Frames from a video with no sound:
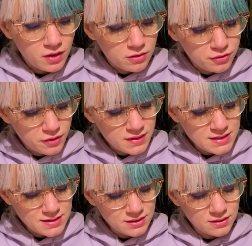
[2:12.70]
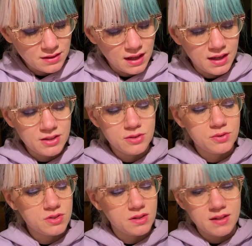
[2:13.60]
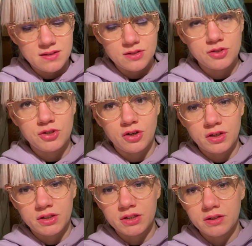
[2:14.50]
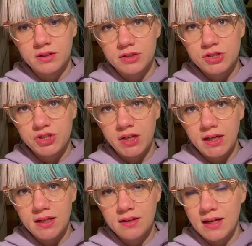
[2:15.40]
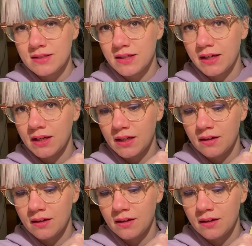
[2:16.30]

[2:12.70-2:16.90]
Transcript: for this look, I used this dark shade as like